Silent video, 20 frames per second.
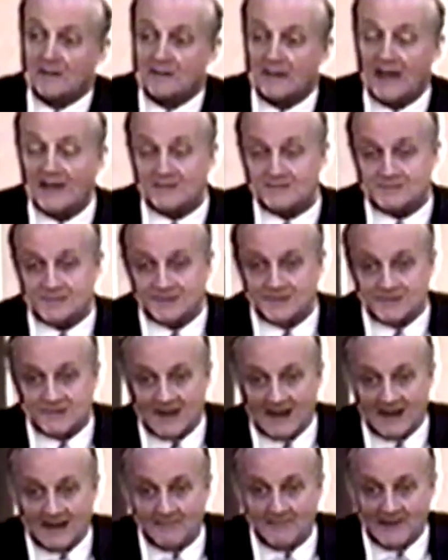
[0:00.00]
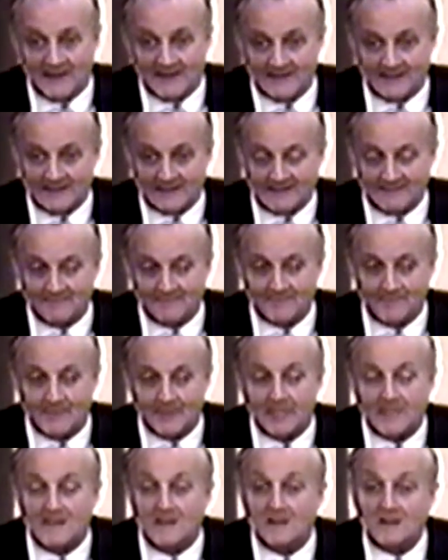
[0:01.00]
That's the same here.
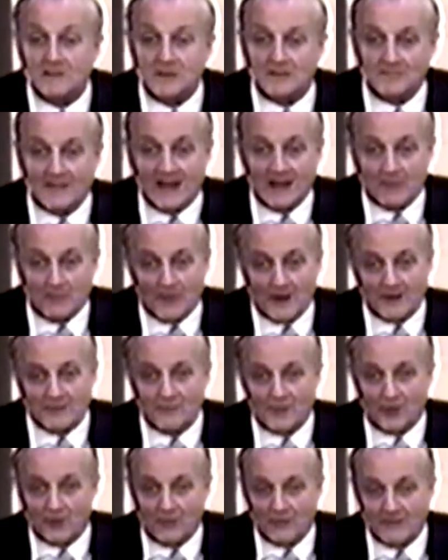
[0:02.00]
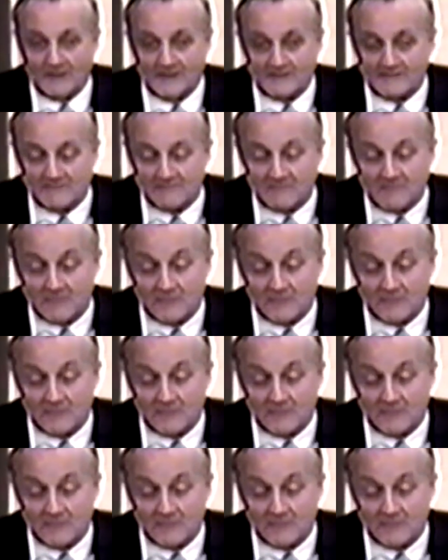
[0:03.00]
To make one roller,